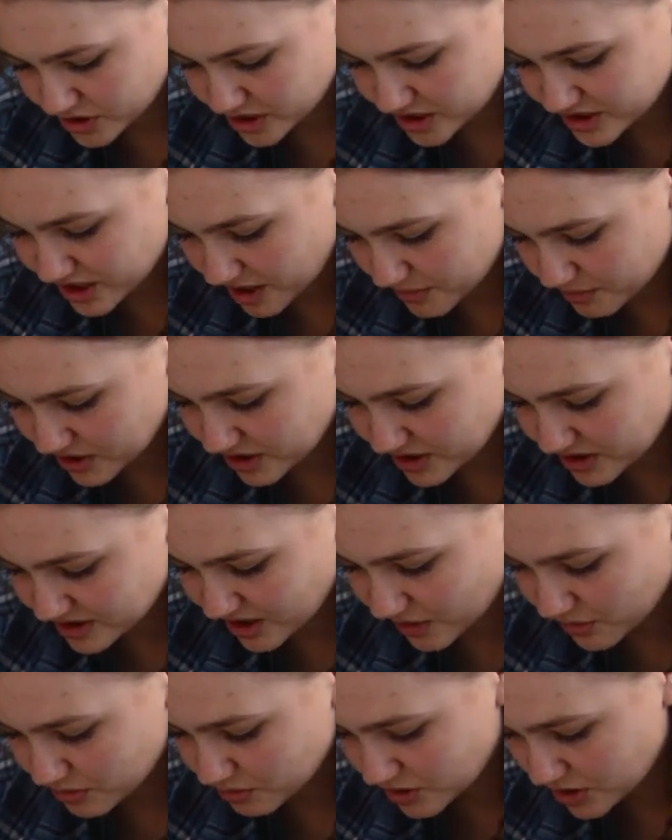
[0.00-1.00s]
stepping, because
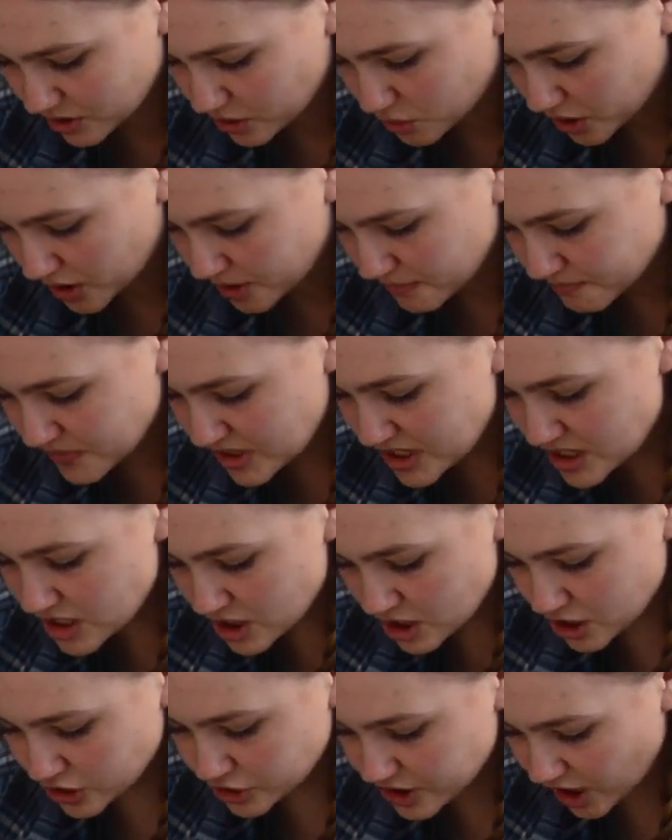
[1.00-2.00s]
that would be annoying.
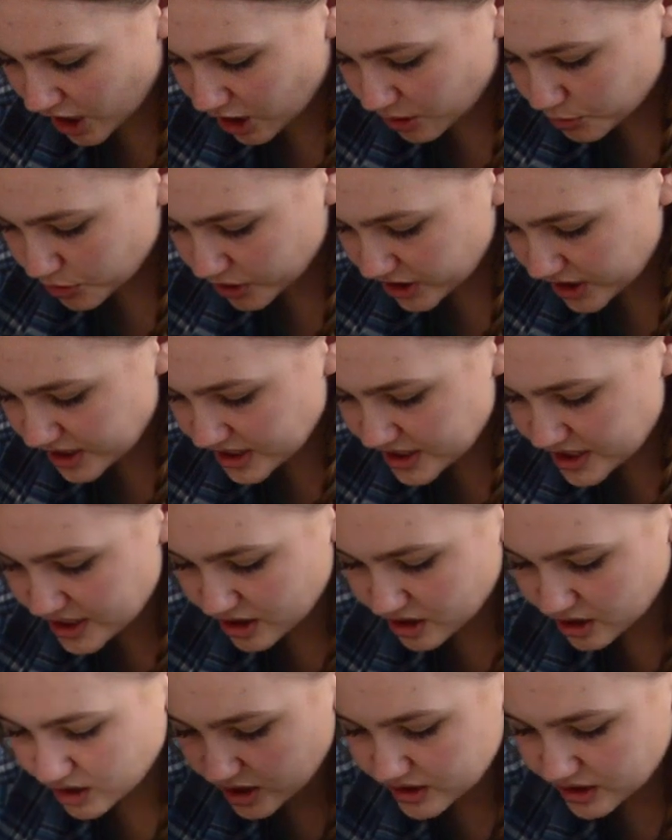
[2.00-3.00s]
So yeah, I'll put it in
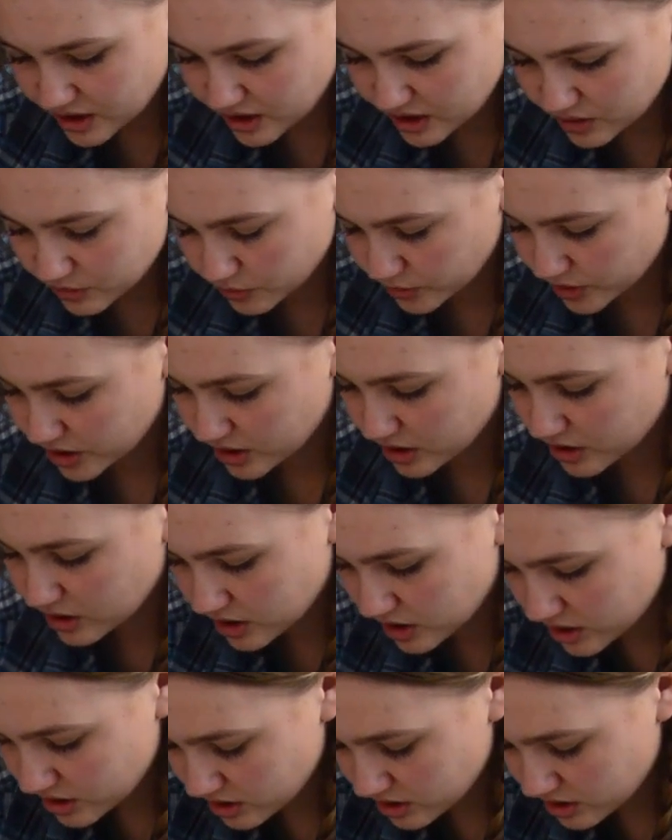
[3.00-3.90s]
here, and then it will,